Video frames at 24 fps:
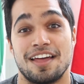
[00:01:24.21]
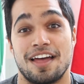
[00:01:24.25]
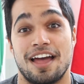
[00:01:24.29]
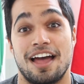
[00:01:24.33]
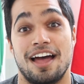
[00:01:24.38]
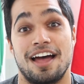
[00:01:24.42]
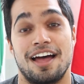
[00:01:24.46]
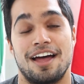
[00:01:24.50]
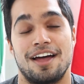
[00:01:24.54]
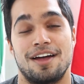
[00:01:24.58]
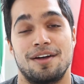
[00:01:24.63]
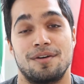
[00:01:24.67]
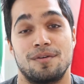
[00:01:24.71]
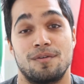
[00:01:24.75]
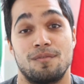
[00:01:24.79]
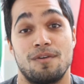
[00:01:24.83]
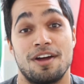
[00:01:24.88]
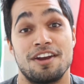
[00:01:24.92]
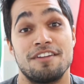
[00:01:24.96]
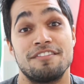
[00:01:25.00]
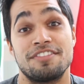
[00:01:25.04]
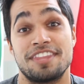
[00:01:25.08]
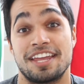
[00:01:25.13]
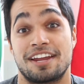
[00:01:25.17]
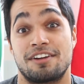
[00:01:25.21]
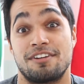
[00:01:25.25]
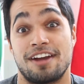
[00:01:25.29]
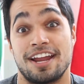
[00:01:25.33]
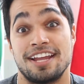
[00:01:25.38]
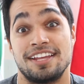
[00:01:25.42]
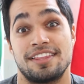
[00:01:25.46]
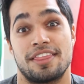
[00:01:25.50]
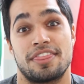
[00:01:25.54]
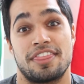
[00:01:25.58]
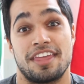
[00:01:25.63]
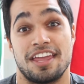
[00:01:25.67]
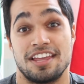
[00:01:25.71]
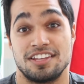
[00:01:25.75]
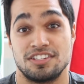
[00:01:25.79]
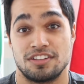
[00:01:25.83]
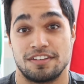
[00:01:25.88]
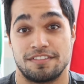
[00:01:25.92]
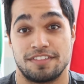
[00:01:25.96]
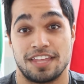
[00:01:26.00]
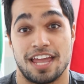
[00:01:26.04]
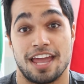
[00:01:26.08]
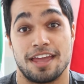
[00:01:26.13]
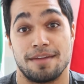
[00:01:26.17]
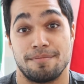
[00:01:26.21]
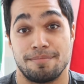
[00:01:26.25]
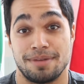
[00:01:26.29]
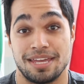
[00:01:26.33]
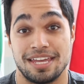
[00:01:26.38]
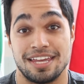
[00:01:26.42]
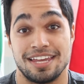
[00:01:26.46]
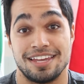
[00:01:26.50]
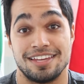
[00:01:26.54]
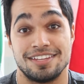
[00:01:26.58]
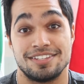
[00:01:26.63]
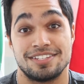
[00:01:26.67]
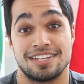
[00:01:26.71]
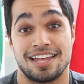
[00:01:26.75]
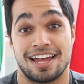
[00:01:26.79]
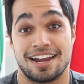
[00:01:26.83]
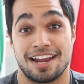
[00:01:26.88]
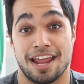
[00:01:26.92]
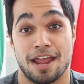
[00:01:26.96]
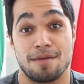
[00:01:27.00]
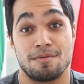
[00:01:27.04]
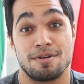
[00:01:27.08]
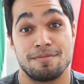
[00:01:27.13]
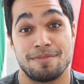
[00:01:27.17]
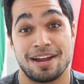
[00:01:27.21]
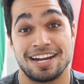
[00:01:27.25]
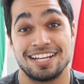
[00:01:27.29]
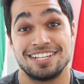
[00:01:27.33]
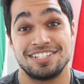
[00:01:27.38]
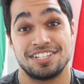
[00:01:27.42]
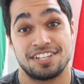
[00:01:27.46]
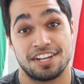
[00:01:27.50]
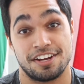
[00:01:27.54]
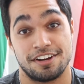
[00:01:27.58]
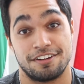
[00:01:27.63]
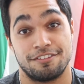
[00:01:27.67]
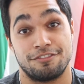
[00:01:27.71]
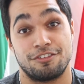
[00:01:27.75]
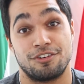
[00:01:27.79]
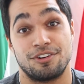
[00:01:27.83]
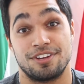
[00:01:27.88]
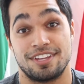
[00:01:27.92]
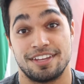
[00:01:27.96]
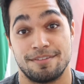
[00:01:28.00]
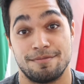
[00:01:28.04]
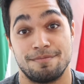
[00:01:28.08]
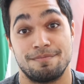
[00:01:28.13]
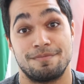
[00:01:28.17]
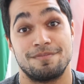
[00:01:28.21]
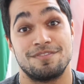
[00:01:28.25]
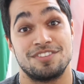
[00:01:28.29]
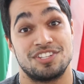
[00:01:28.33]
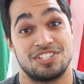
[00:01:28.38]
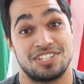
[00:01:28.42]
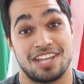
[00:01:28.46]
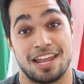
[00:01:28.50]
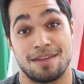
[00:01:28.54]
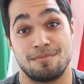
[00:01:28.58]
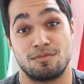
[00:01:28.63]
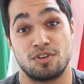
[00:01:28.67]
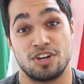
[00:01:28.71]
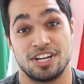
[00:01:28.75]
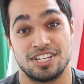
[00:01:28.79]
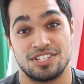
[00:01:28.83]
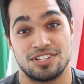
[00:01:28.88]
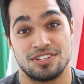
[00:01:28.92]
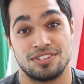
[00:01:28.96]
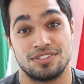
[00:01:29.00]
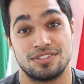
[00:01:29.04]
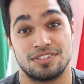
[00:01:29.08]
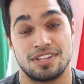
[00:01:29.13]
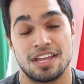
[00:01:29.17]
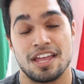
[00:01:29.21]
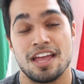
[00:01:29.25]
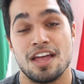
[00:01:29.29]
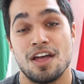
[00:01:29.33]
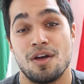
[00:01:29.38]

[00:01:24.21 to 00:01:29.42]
Uh, one of the great things of the IP is that everybody's here for the same reason.